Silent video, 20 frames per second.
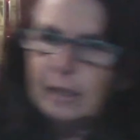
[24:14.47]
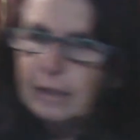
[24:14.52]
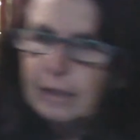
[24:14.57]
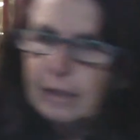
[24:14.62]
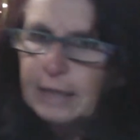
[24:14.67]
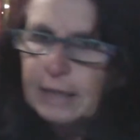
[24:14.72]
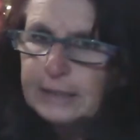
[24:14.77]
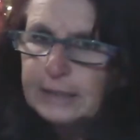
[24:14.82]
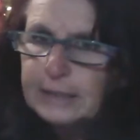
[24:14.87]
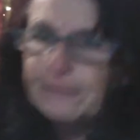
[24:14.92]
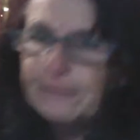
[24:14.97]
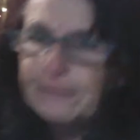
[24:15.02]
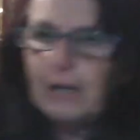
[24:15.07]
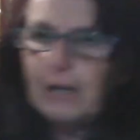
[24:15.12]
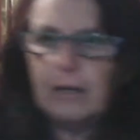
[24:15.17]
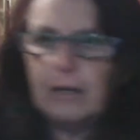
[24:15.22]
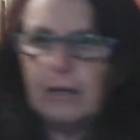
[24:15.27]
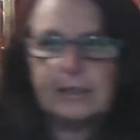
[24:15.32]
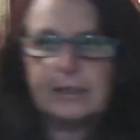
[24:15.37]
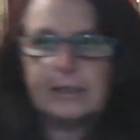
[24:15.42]
That's
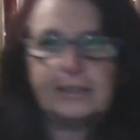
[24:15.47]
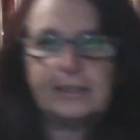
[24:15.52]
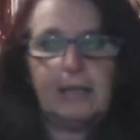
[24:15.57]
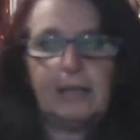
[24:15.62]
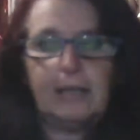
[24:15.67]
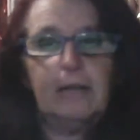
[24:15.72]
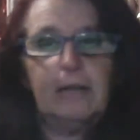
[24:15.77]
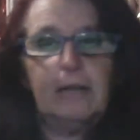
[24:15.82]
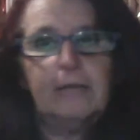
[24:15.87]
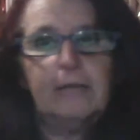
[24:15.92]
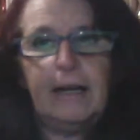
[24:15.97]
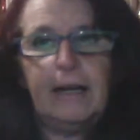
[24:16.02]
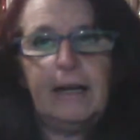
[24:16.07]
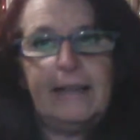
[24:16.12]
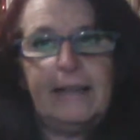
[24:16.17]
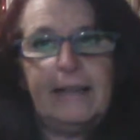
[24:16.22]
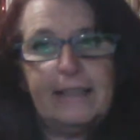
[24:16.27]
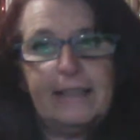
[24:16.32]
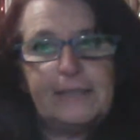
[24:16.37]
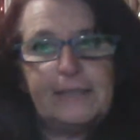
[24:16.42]
fast. Oh,
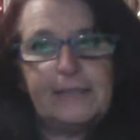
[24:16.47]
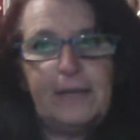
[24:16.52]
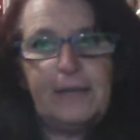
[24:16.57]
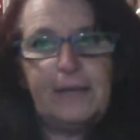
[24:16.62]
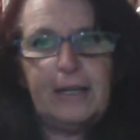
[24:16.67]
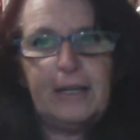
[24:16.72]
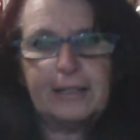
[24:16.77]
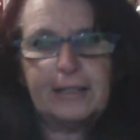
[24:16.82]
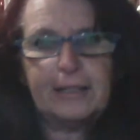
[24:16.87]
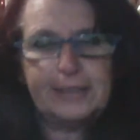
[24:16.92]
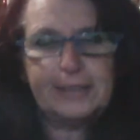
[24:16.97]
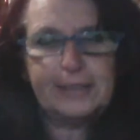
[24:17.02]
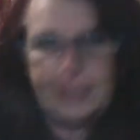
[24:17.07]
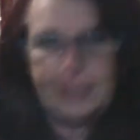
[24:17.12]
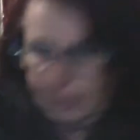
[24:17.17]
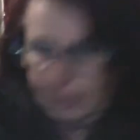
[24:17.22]
right, that's fast.